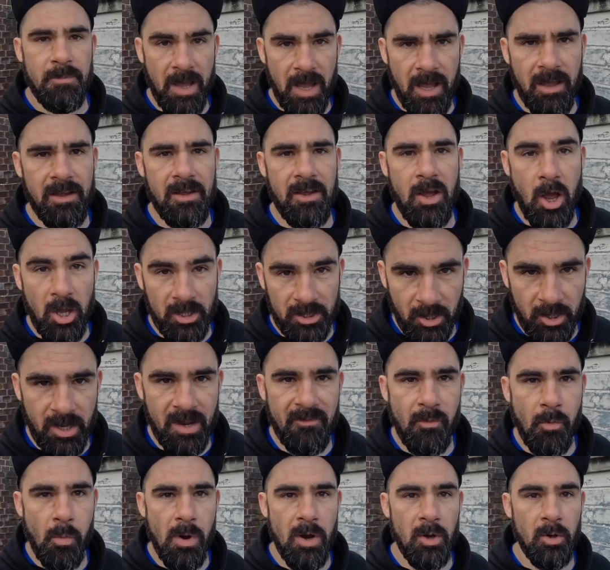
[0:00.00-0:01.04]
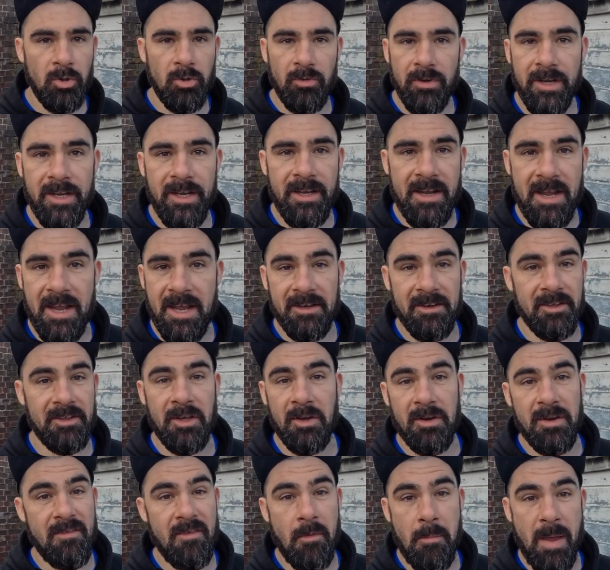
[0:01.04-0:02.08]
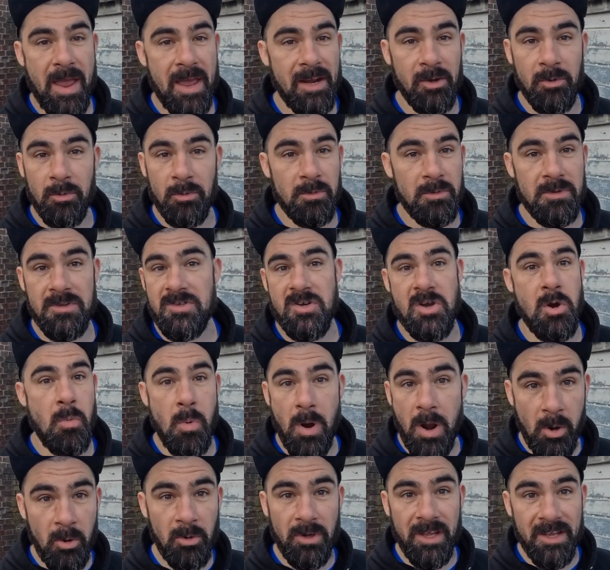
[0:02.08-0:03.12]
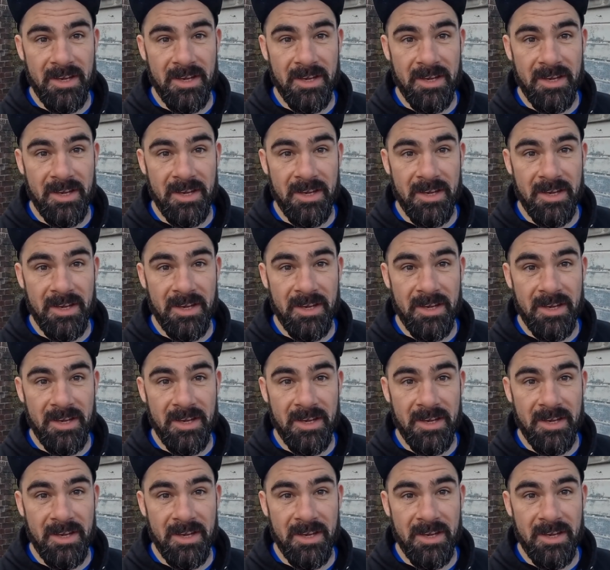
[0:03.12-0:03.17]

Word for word: But I don't have a welder here, and I don't have a panel to weld